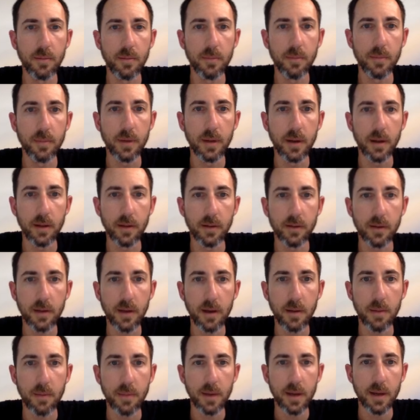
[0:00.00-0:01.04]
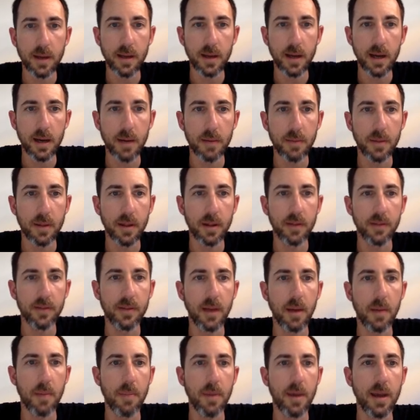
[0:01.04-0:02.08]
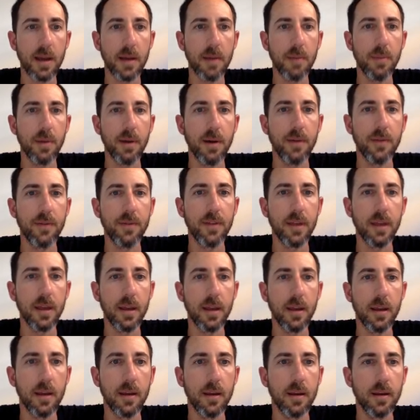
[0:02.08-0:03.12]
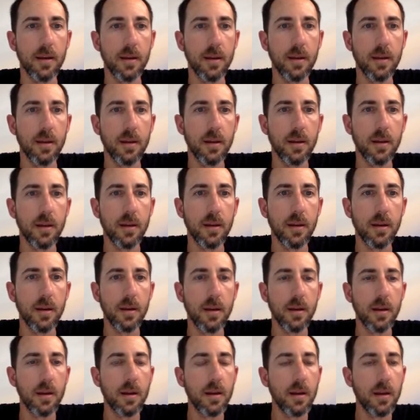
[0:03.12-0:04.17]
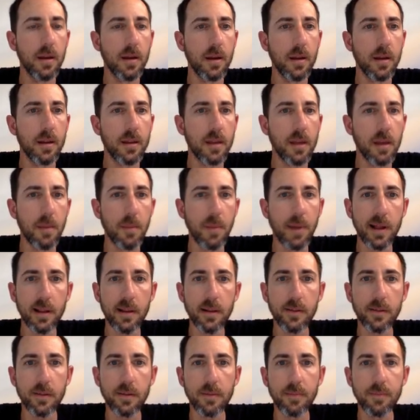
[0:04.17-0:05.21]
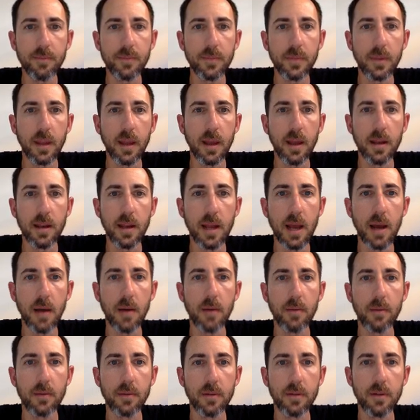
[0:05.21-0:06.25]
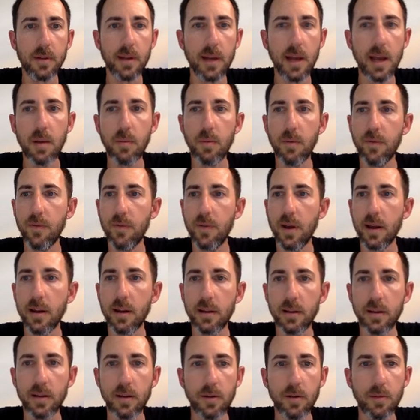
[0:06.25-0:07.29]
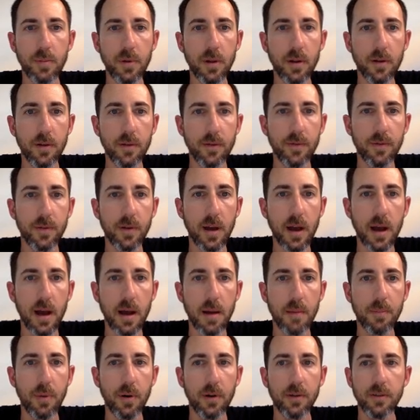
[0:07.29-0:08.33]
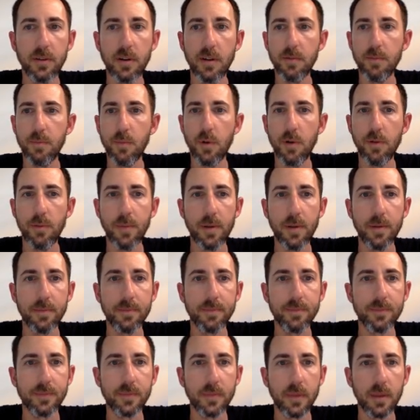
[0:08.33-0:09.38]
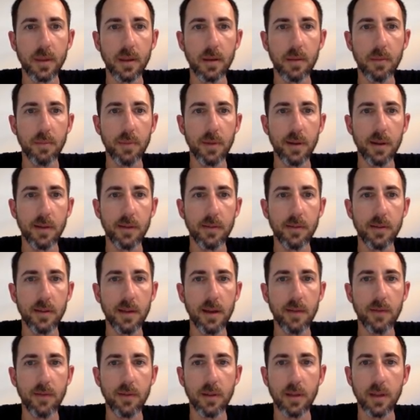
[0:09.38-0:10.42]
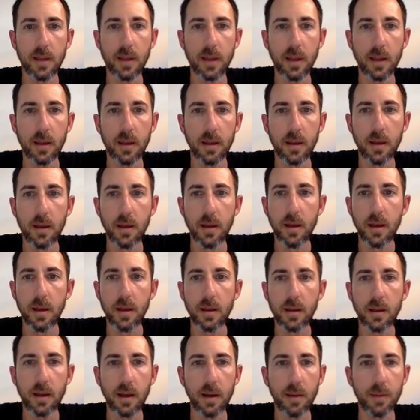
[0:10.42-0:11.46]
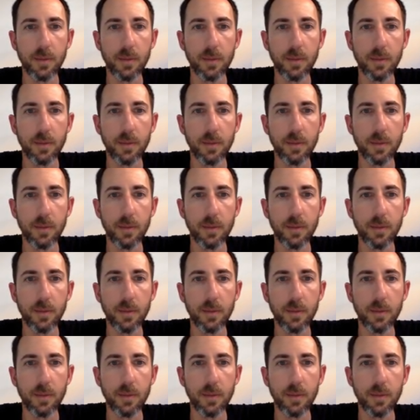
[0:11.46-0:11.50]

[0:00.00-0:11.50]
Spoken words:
but has come back up and sat back above the imbalance. And now today we found a little bit of positive movement, but it's definitely come